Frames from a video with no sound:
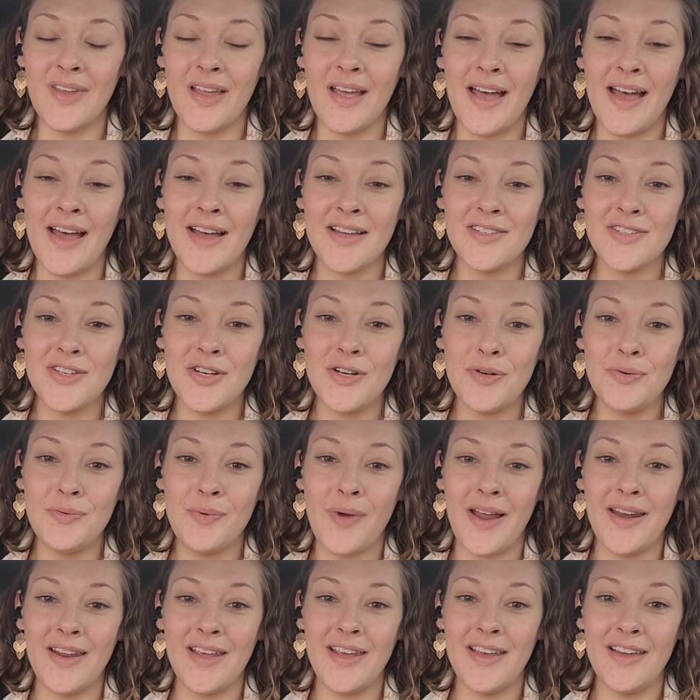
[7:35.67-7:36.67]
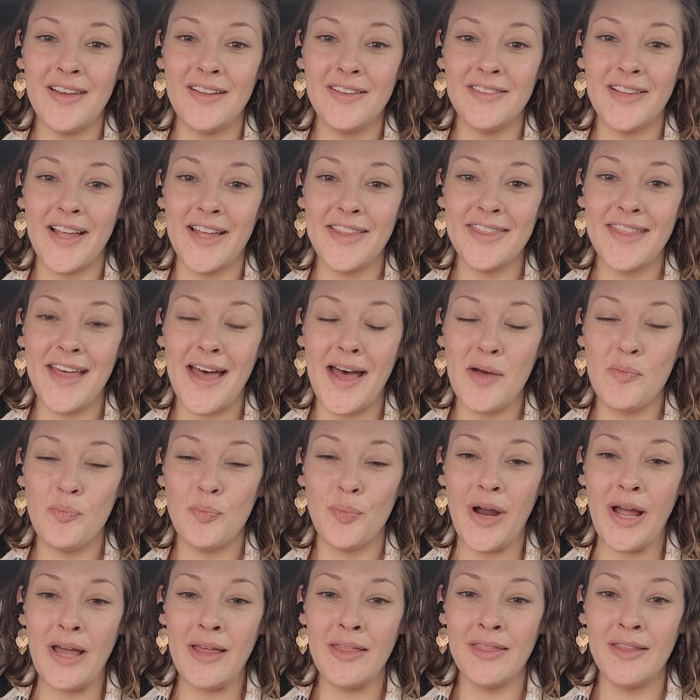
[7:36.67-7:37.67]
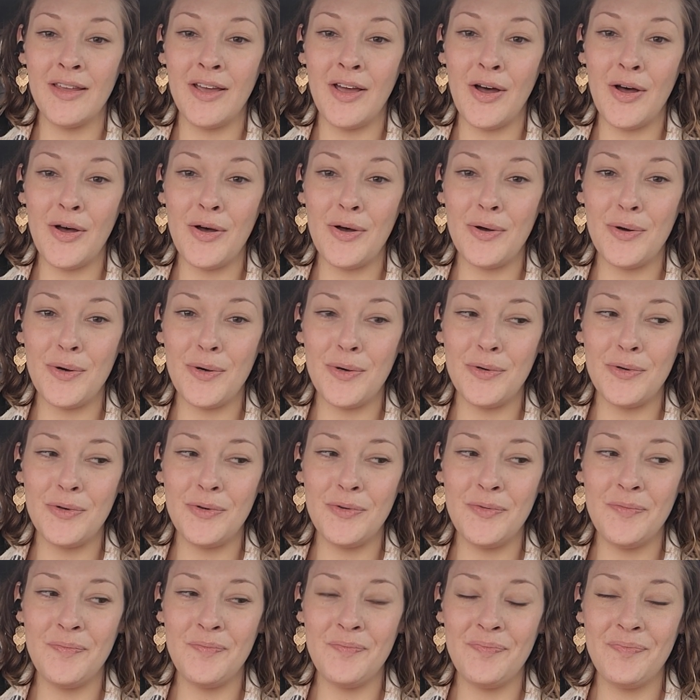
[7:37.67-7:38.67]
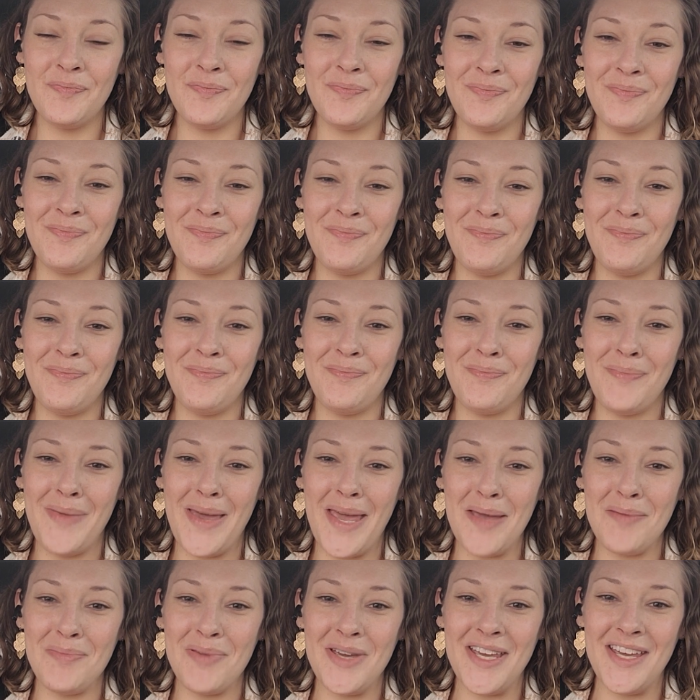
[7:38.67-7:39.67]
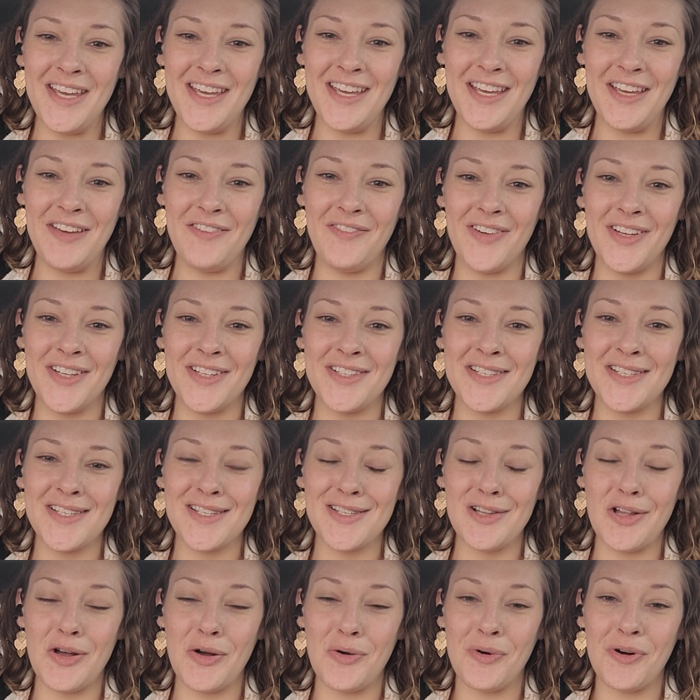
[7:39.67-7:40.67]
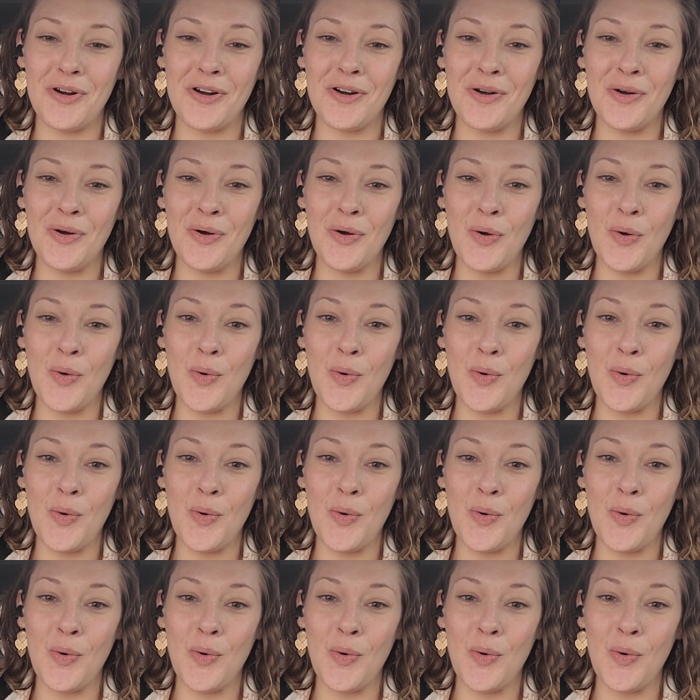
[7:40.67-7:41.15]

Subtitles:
As you're ready, let that breath go, maybe even slower.